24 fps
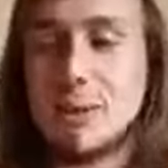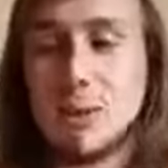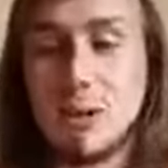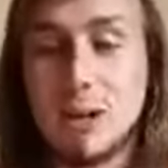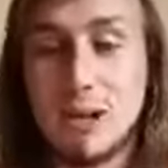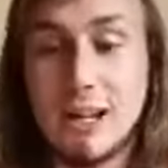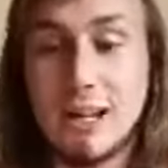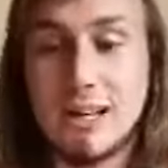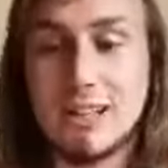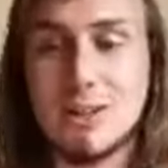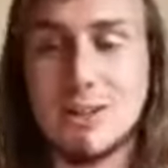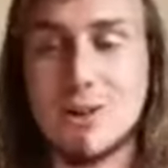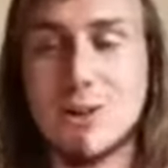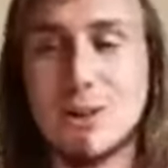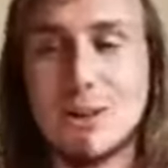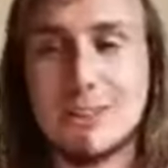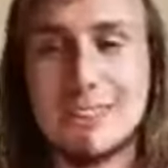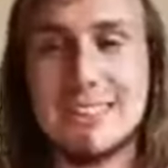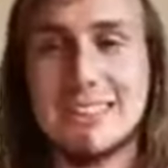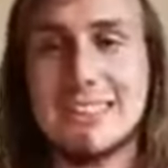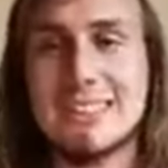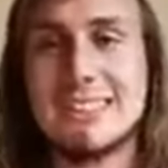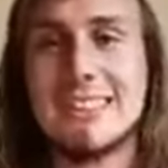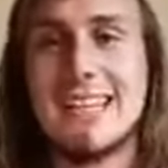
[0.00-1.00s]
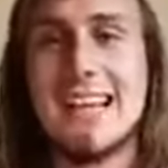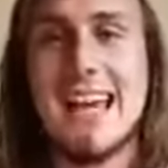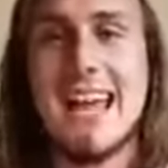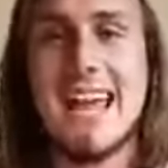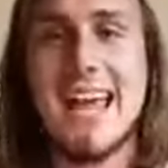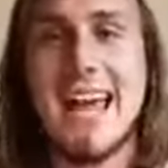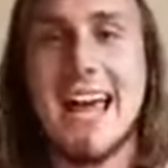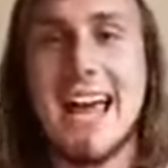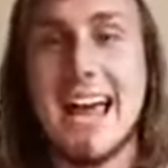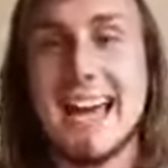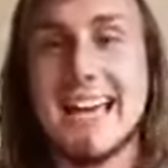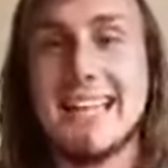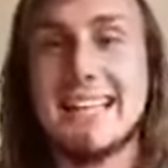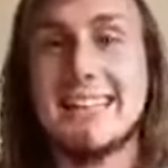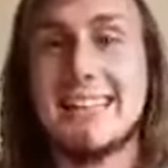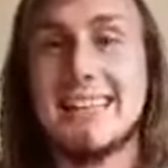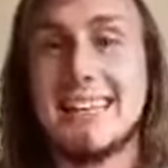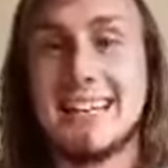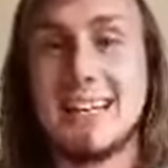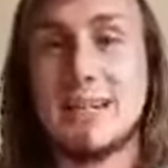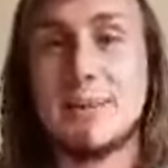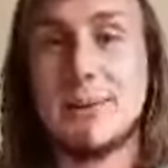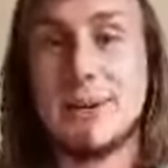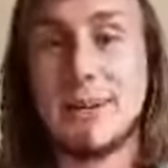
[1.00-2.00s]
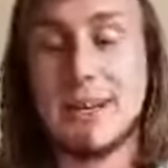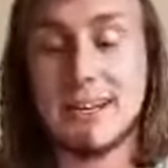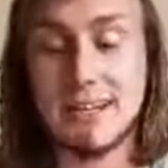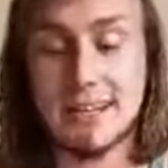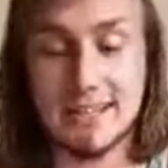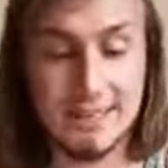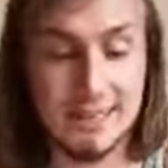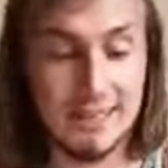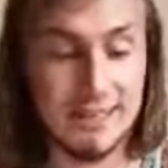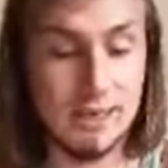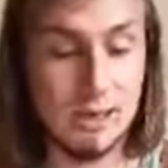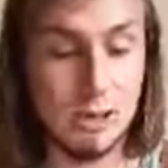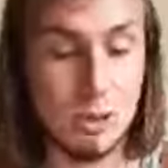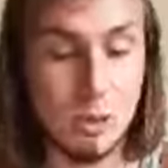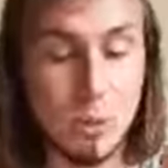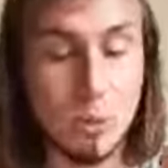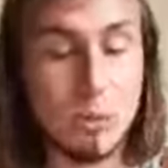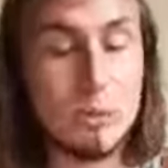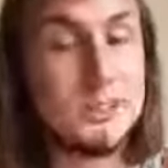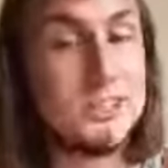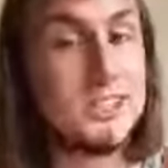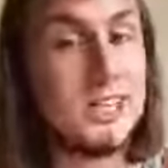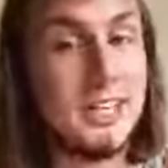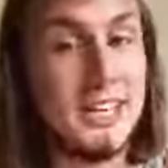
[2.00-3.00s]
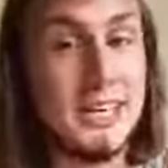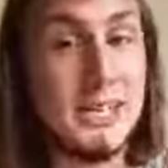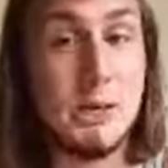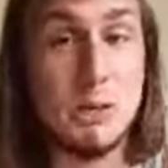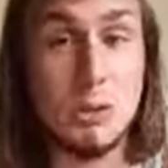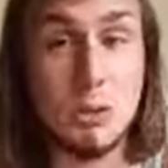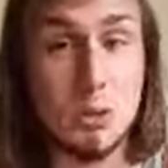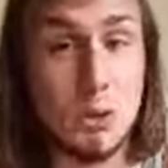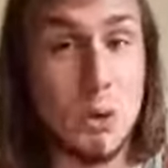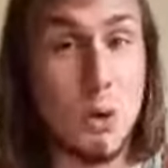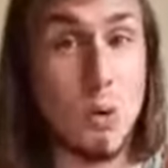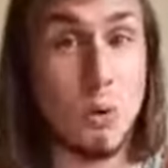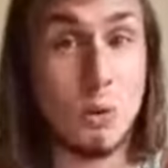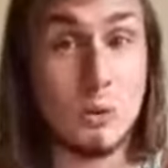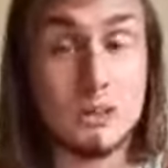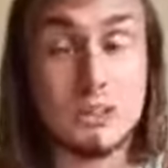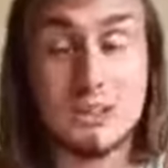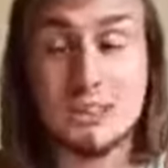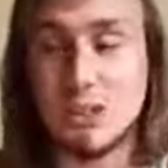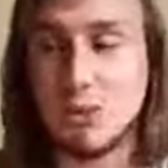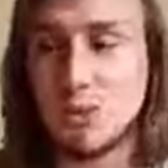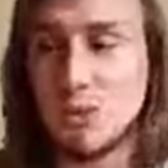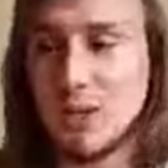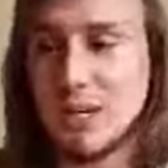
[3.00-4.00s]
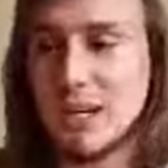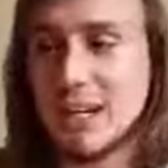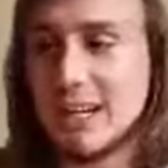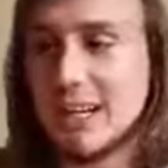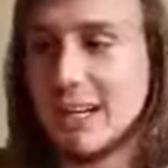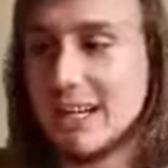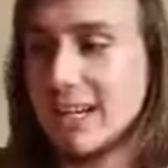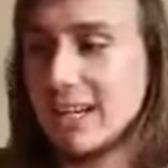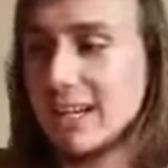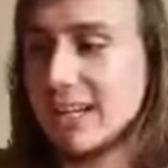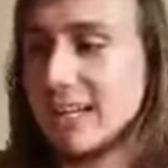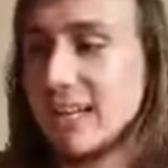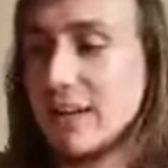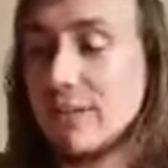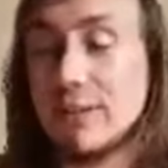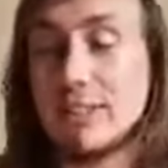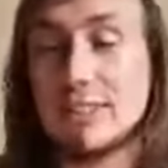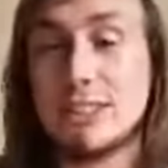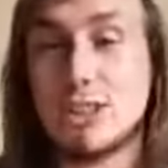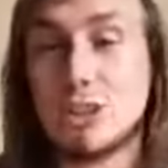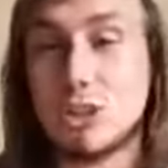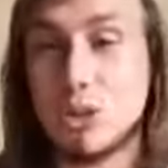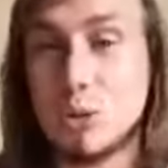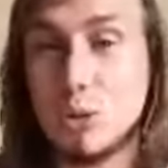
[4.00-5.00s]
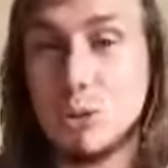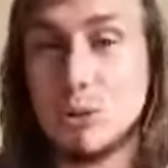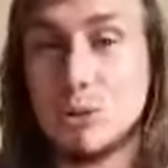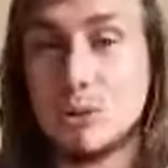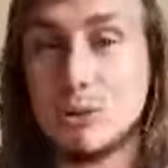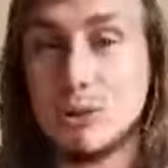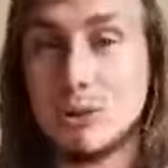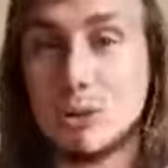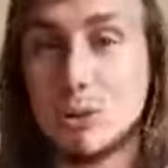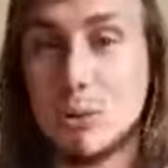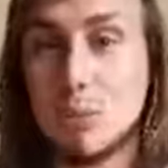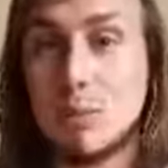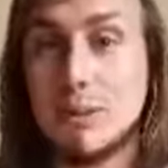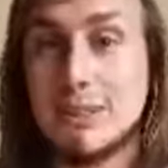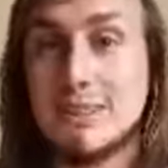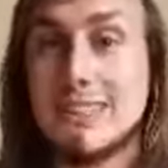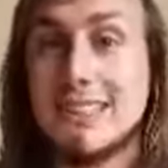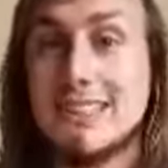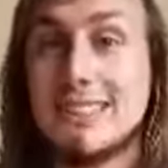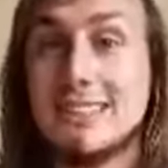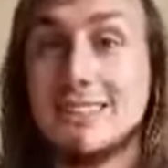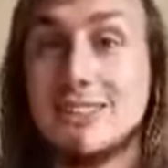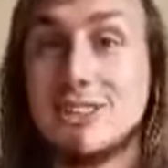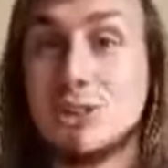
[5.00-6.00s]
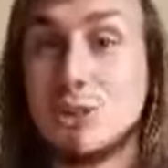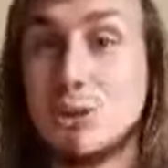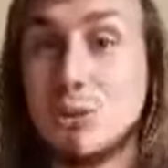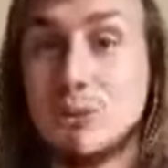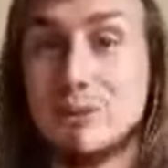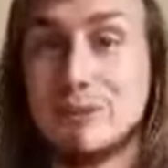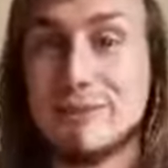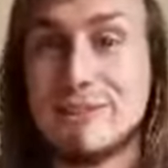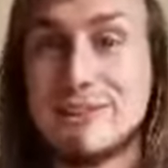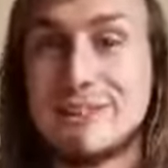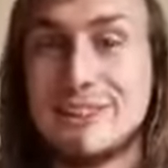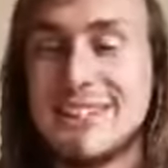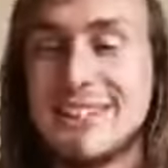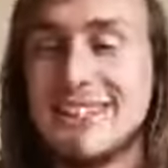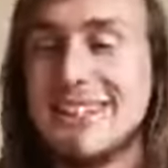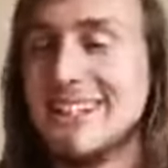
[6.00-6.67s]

online courses, and then we're going to launch a new course that we're going to give at schools or present at schools.